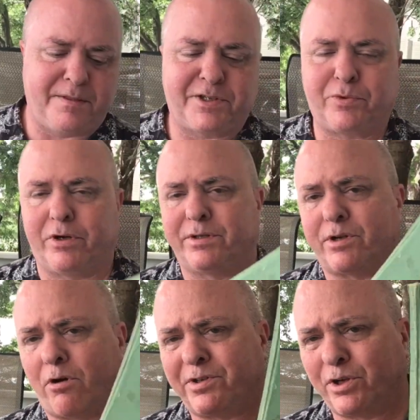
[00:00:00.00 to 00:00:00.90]
This one was
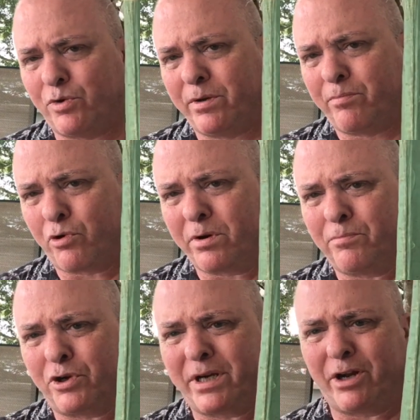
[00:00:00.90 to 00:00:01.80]
also an important
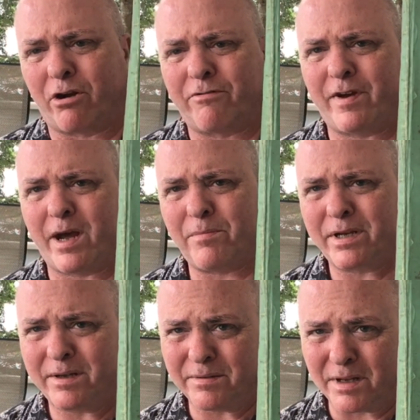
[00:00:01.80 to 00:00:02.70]
book in our
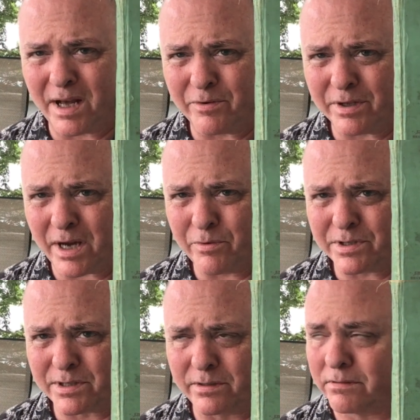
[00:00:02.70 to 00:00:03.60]
family. I, I
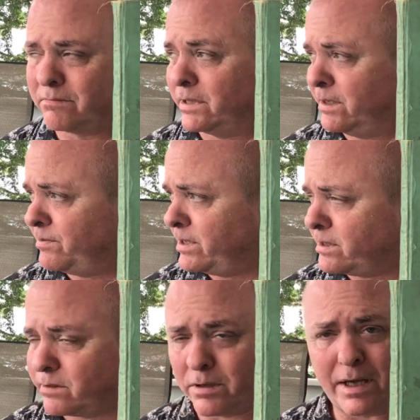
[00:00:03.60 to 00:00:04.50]
was given
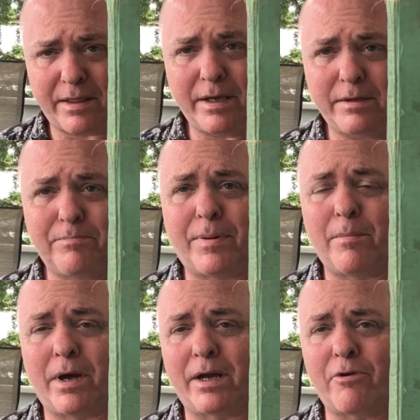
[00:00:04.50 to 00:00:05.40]
it, I think, by
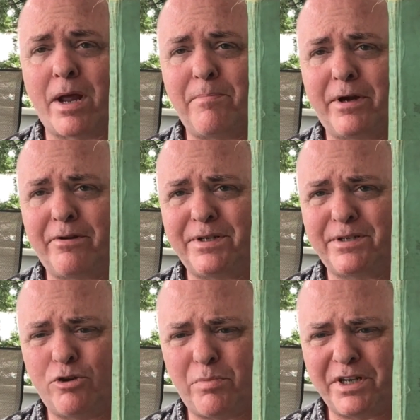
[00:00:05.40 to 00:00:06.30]
my grandparents.
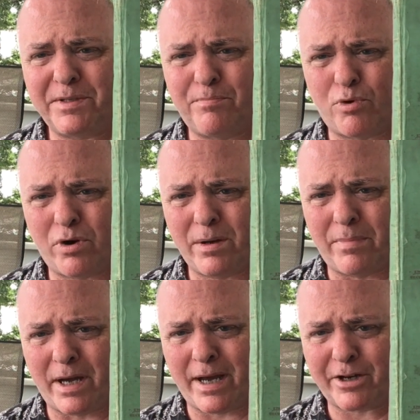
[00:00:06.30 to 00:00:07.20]
Nobody's Boy
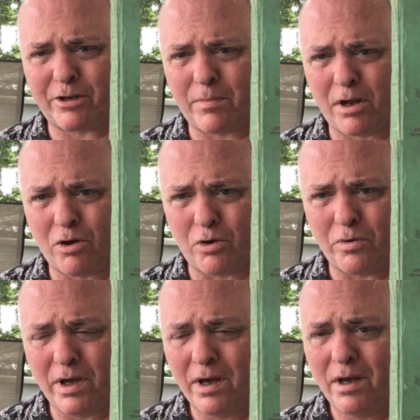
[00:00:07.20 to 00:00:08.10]
by Hector
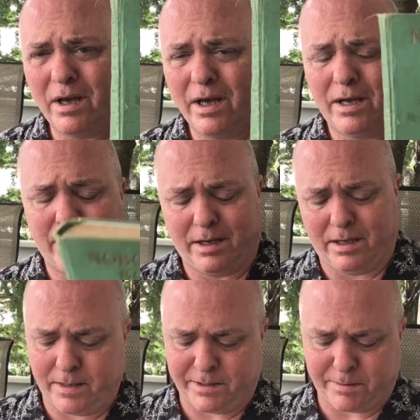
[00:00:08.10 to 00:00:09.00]
Malot.
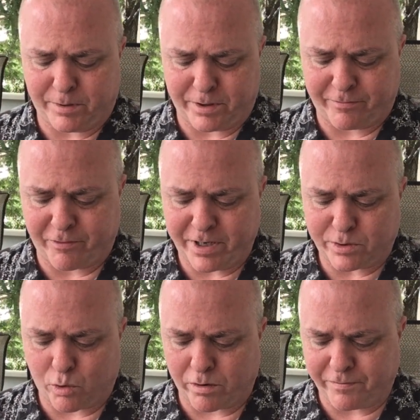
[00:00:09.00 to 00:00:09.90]
It's about a
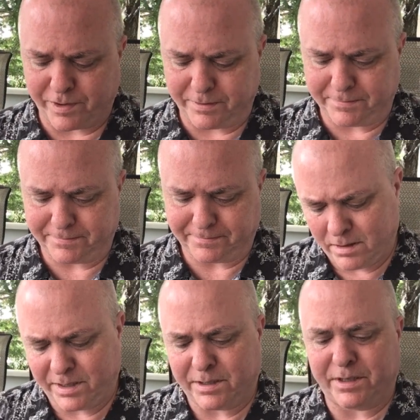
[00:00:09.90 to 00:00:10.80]
French orphan.
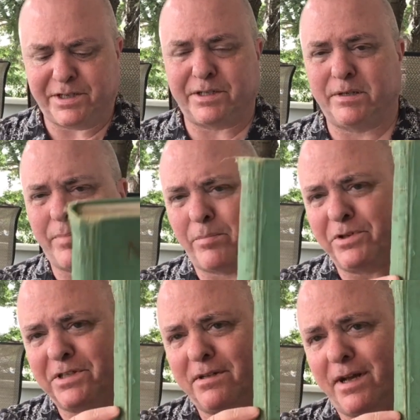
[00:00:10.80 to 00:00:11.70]
This edition
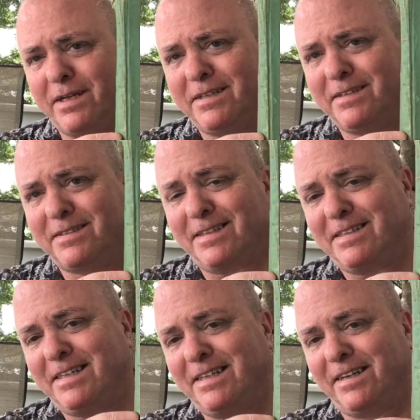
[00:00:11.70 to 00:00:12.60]
published in
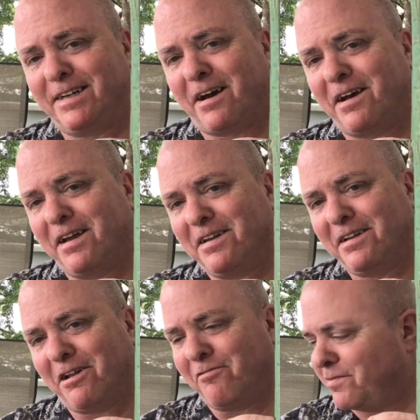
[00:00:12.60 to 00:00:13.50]
1916, and I
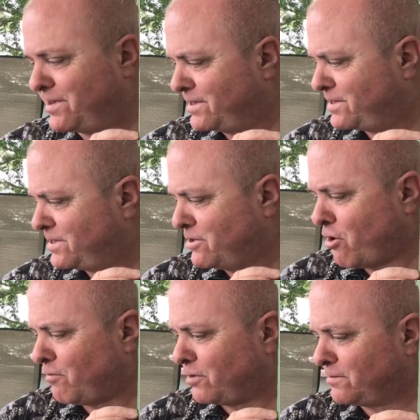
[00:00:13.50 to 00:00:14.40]
loved this
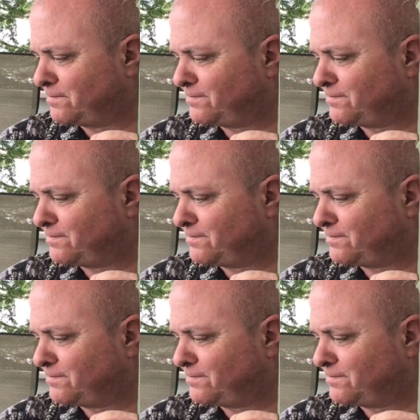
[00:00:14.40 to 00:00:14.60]
novel.